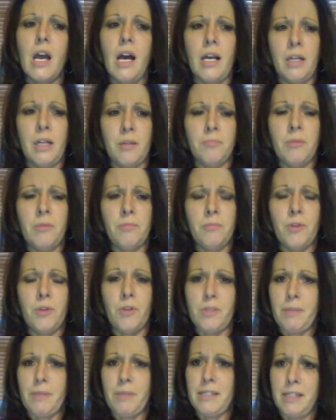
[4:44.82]
it
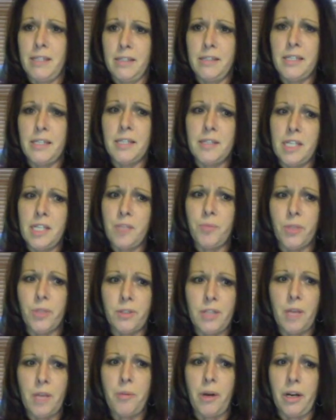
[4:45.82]
was my son's 16th
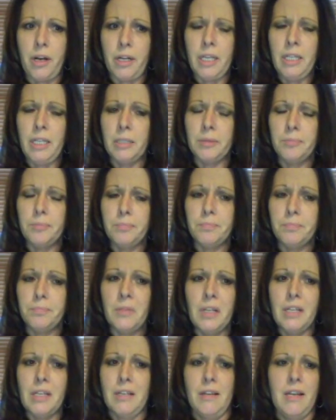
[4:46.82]
birthday party.
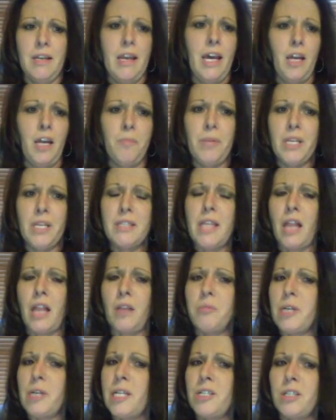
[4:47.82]
Had a big
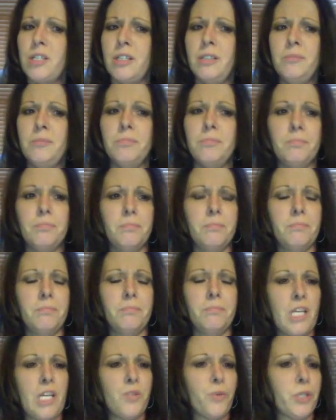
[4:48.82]
celebration.
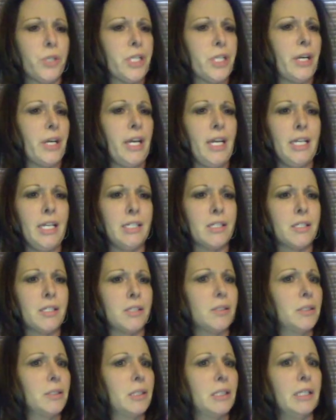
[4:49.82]
Things were
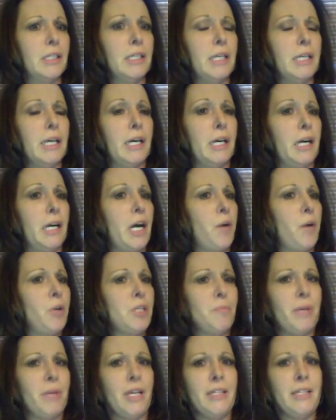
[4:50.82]
great. I
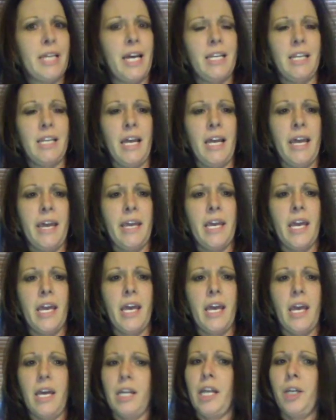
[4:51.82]
went to bed that
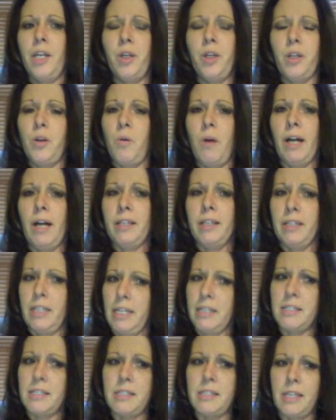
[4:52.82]
night and I couldn't walk the
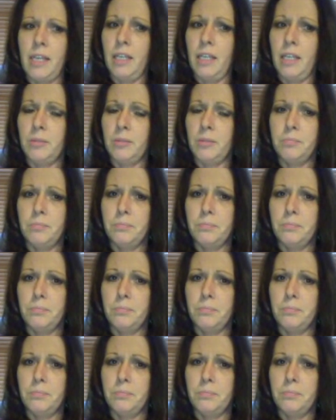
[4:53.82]
next day.